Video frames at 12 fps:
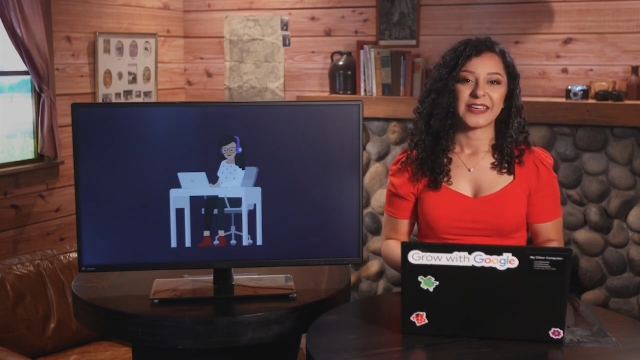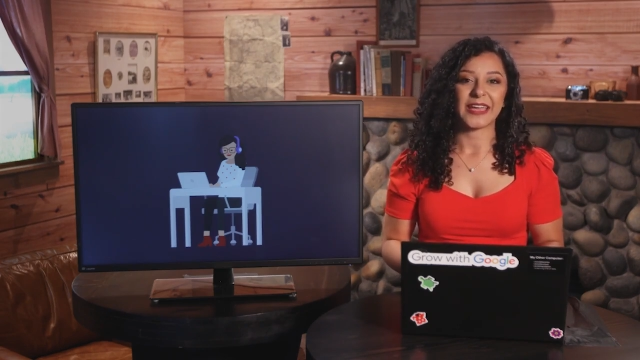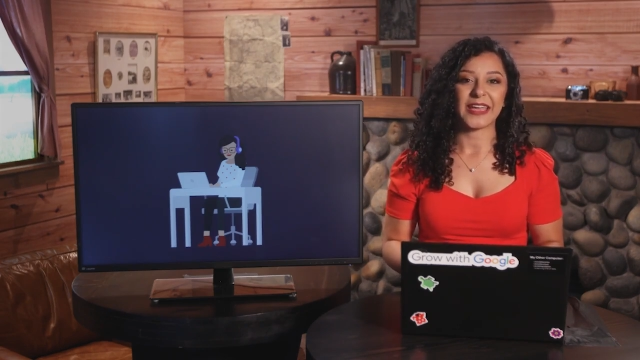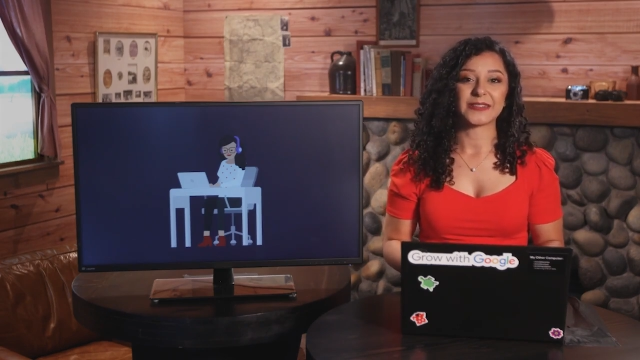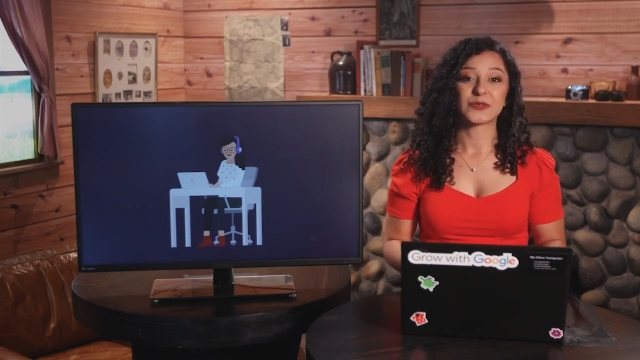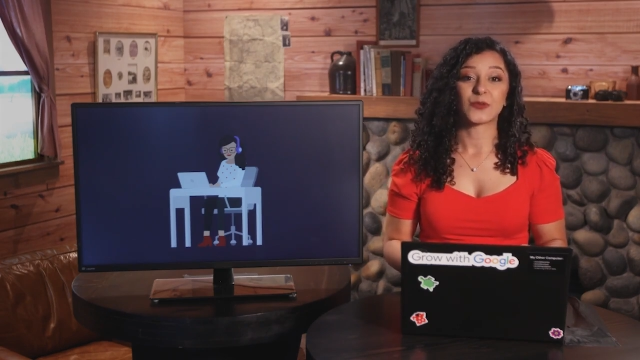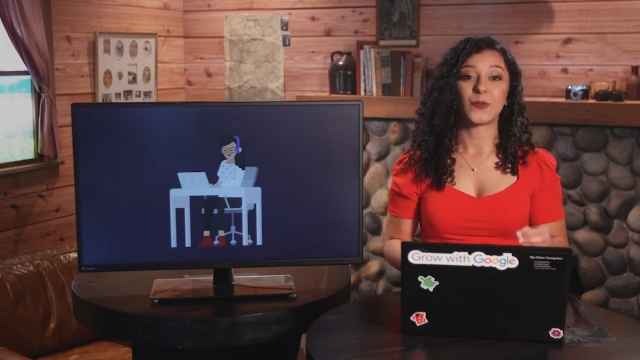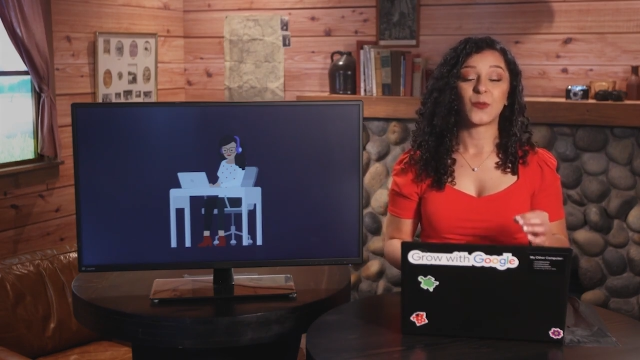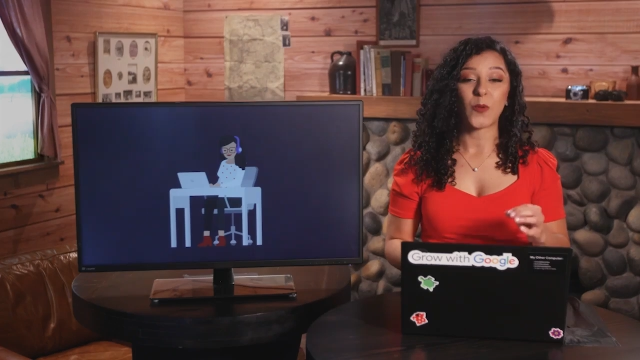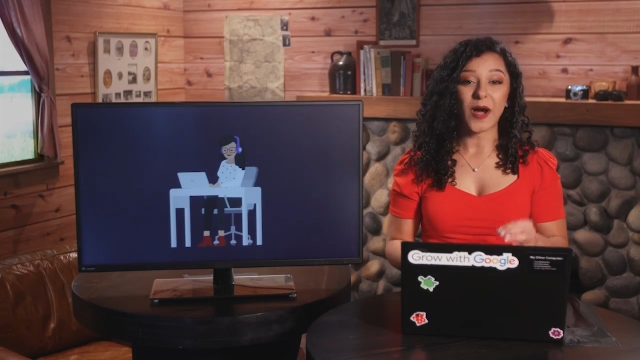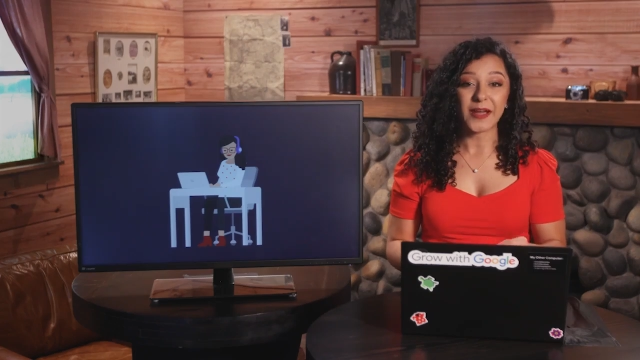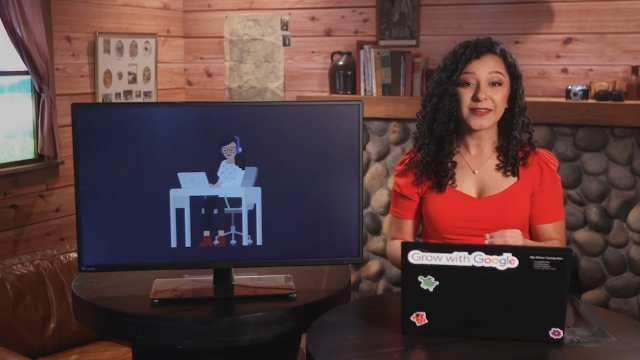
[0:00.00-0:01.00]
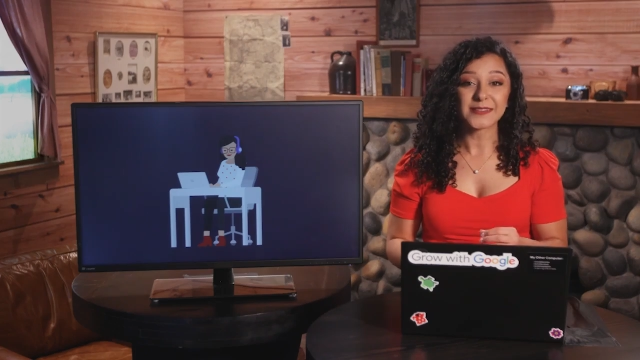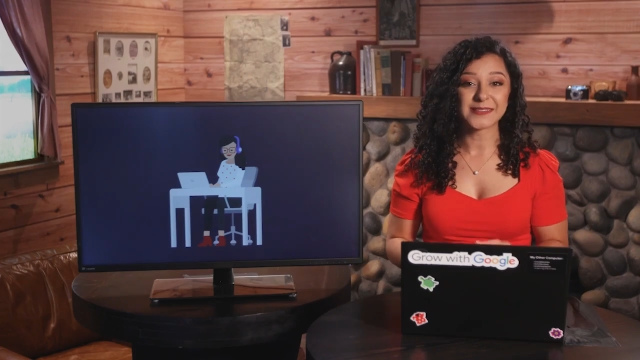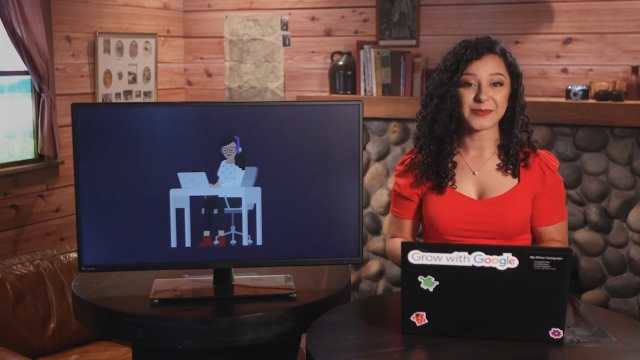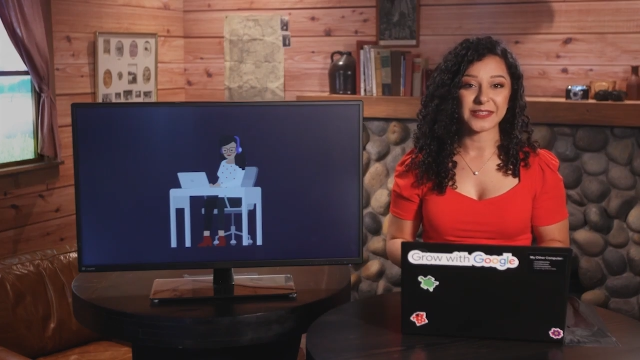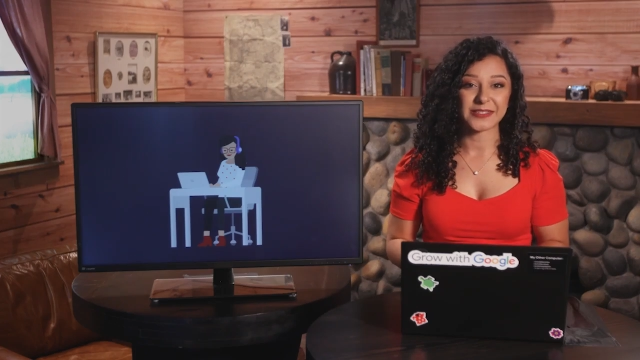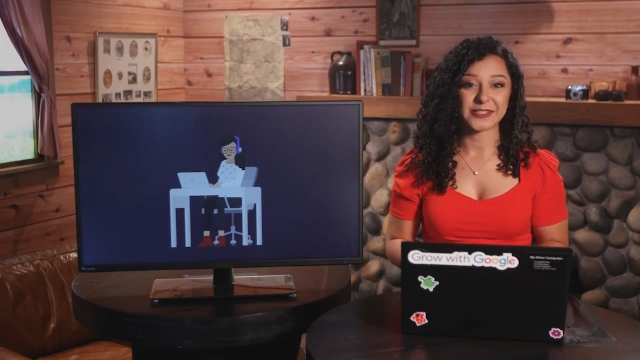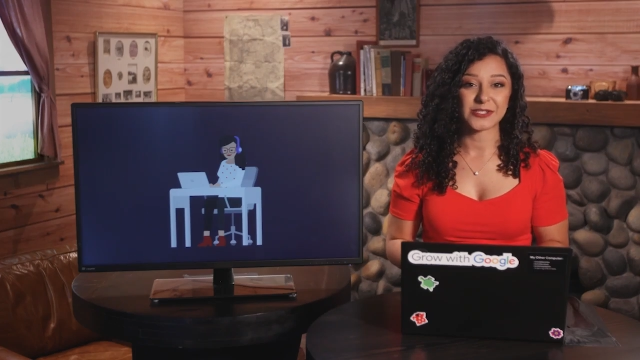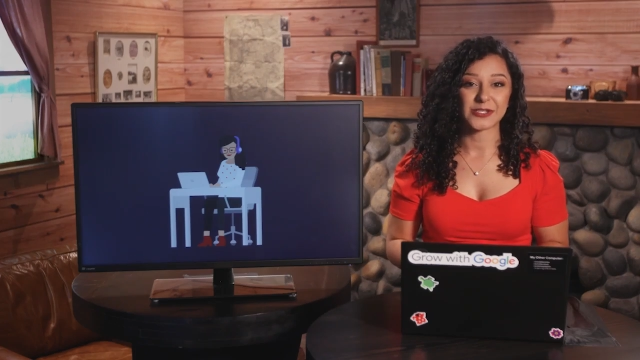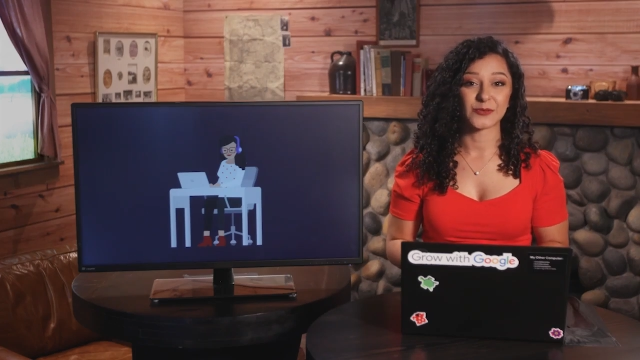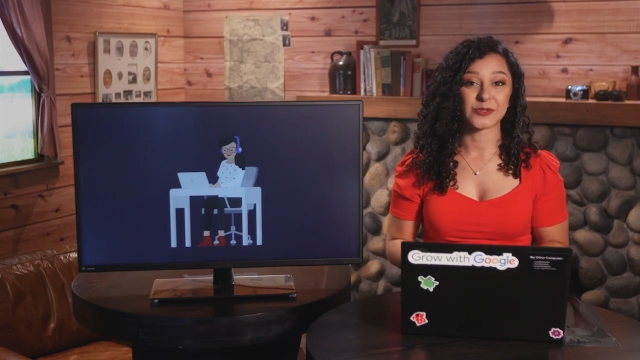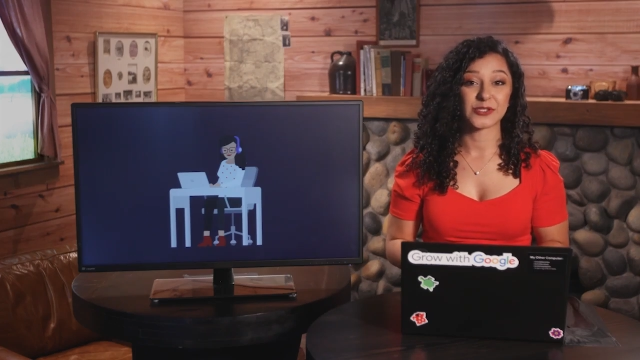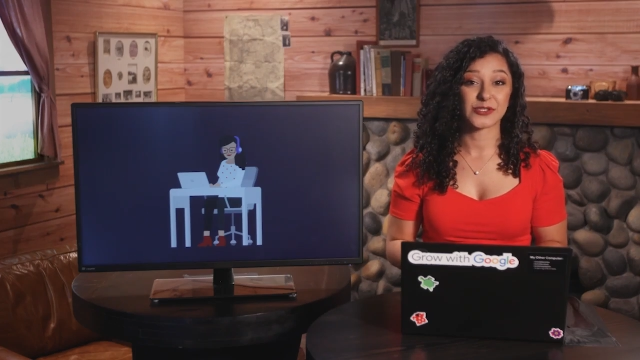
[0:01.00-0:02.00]
And while some
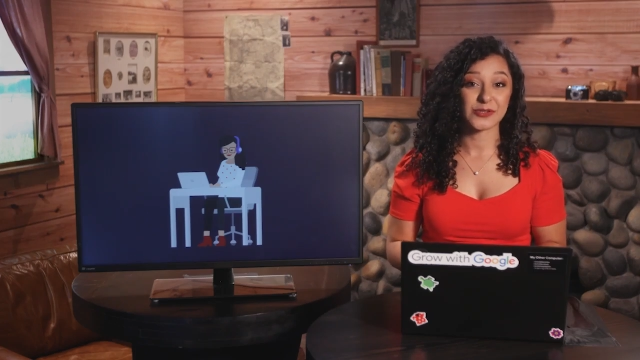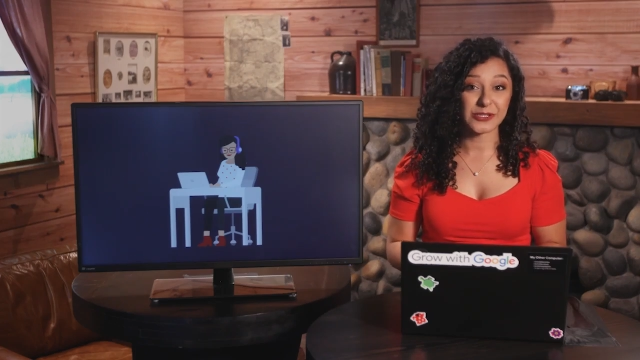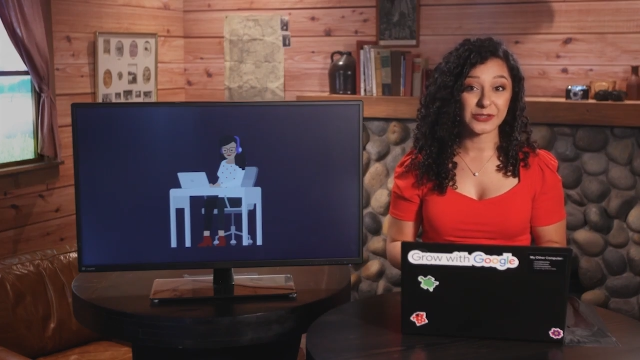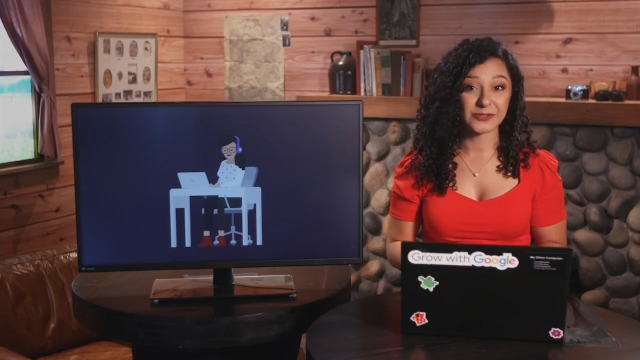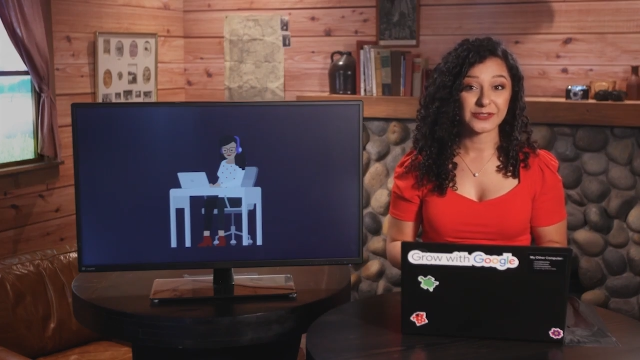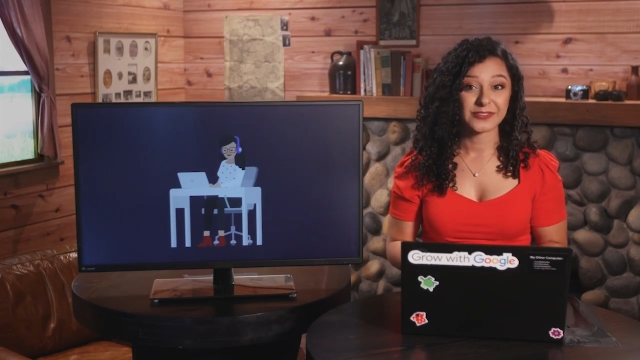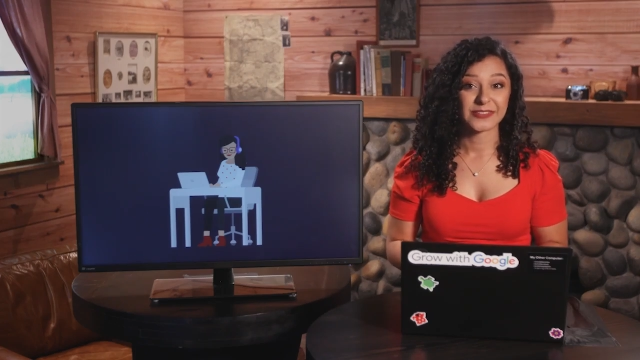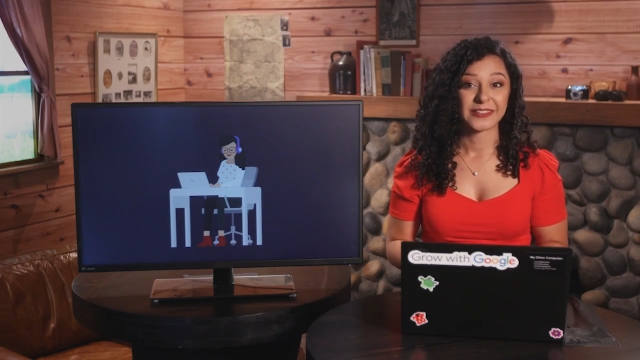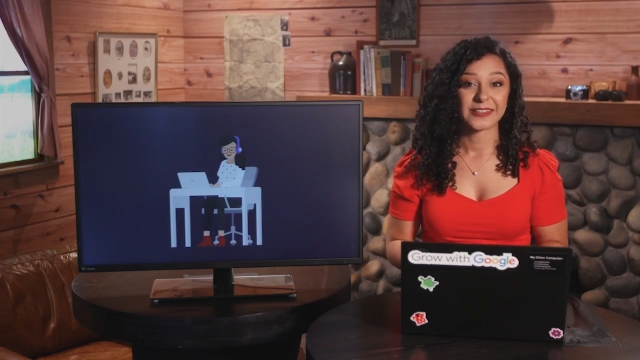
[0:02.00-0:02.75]
condition was true,